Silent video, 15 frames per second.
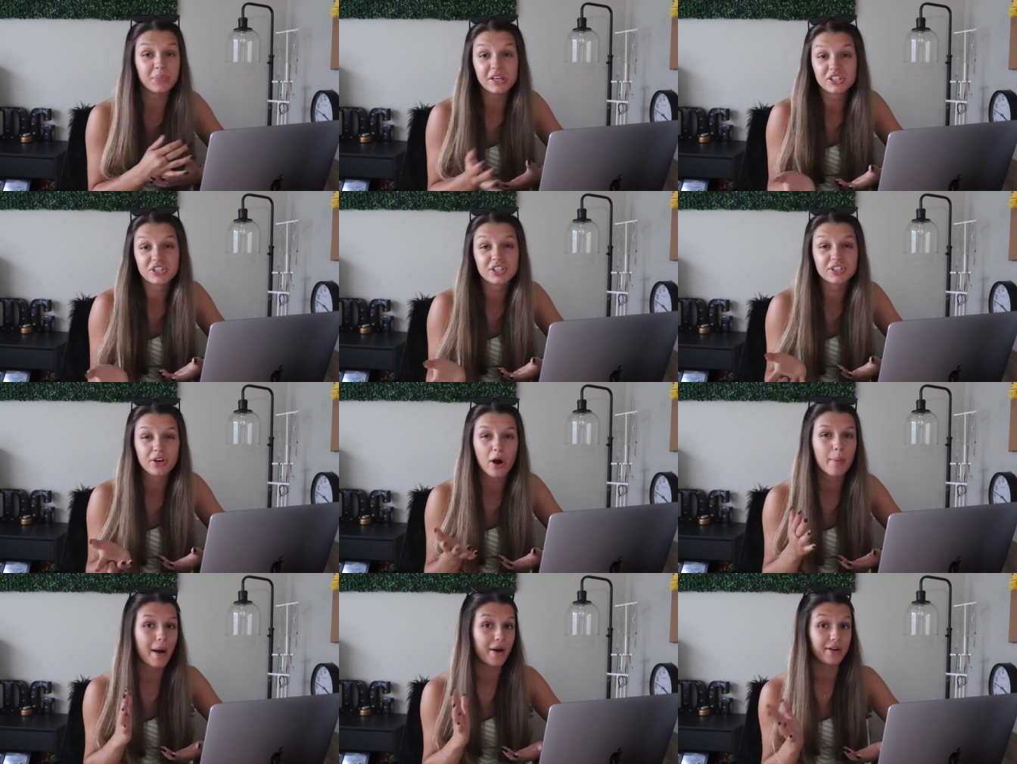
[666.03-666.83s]
Beaches
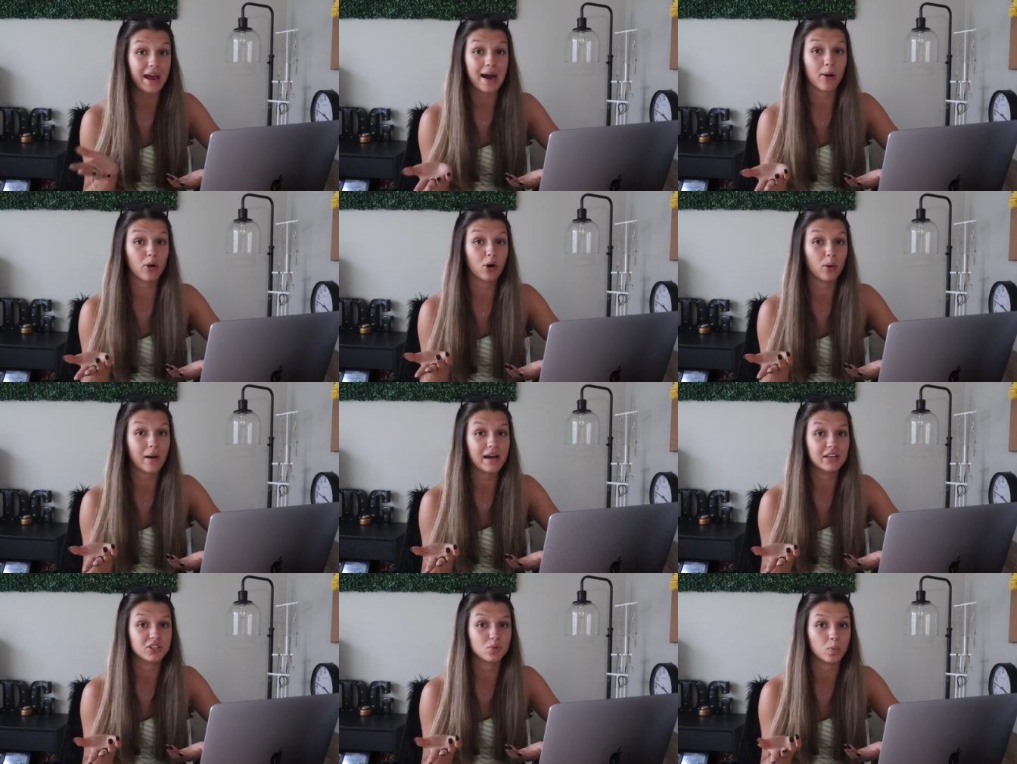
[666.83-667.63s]
are about an hour
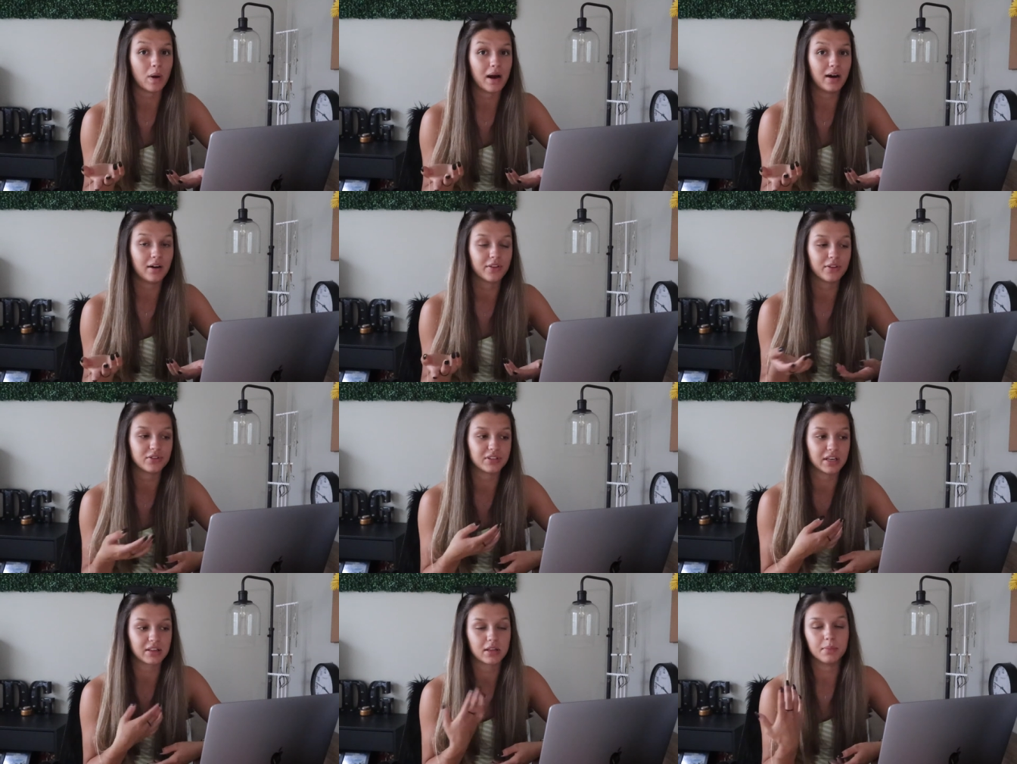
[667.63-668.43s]
away as well.
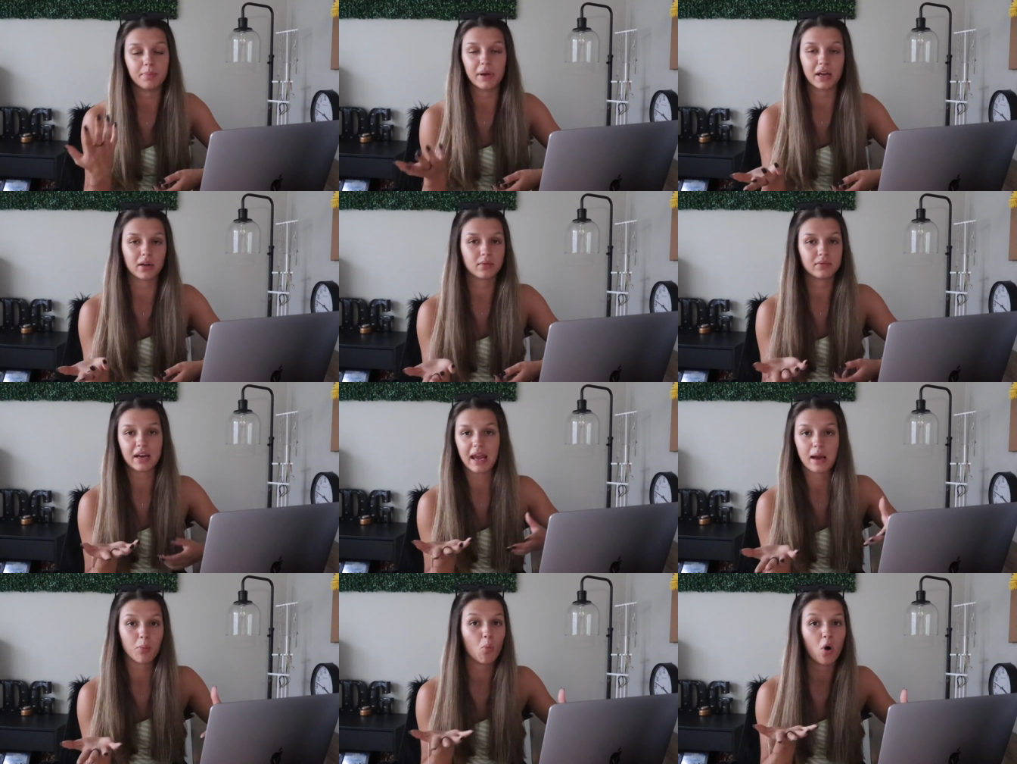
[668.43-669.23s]
There's like the big
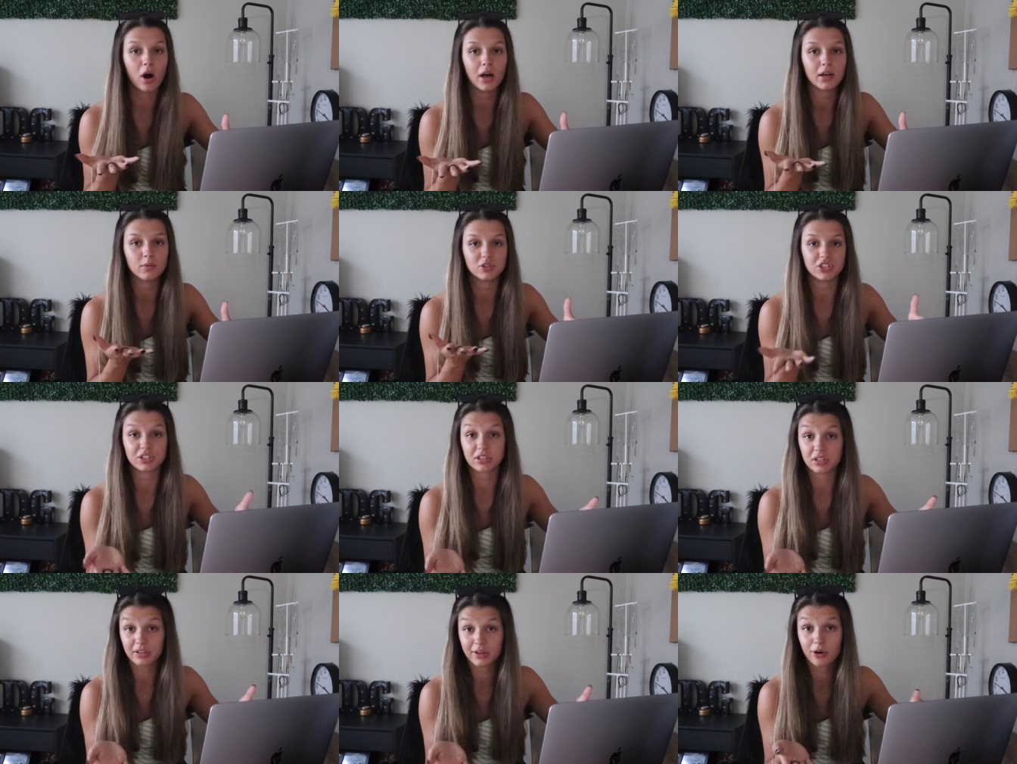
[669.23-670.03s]
name one, which
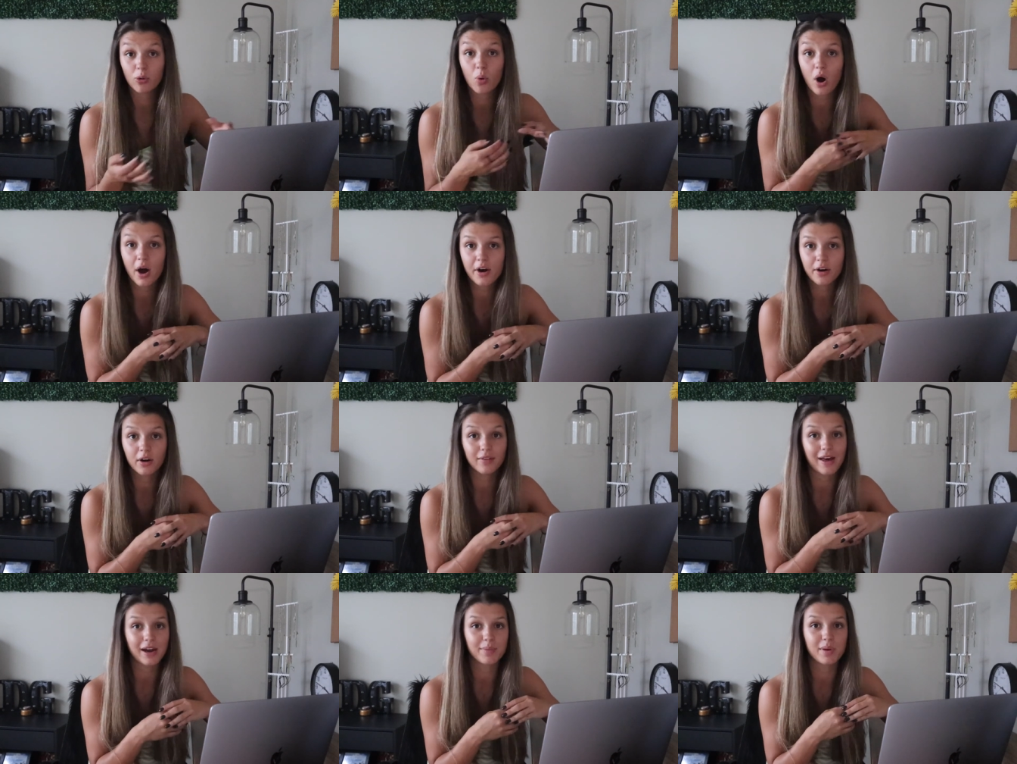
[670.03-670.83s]
is Clearwater.
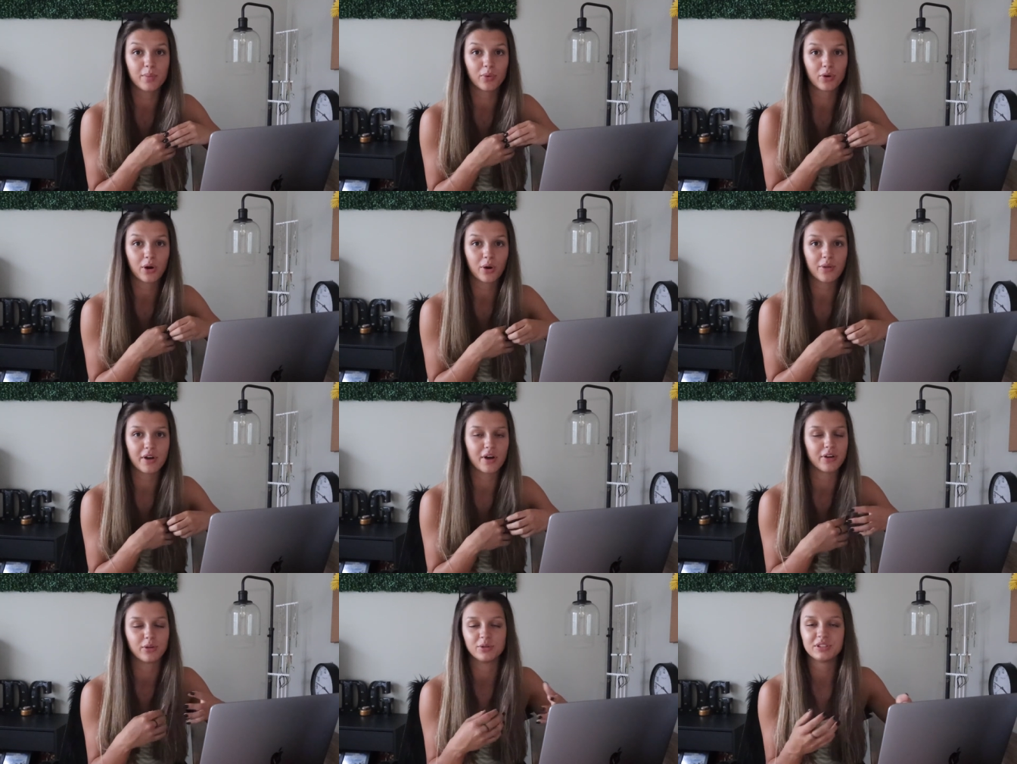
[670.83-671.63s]
A lot of people go
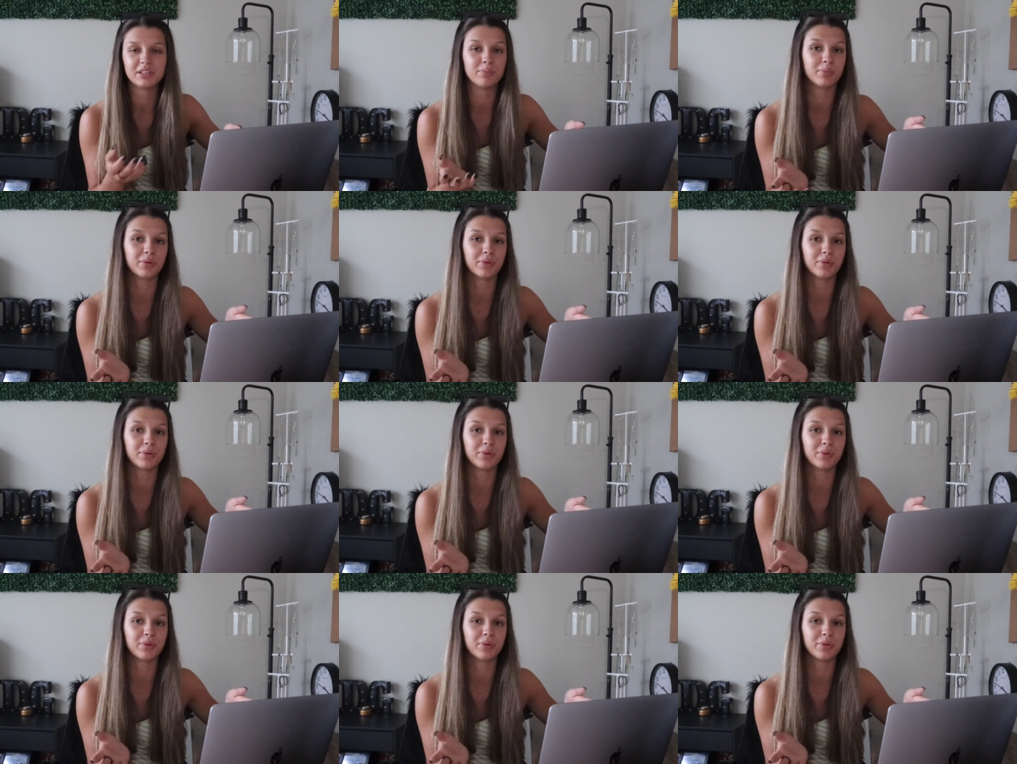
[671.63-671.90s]
there. You'll see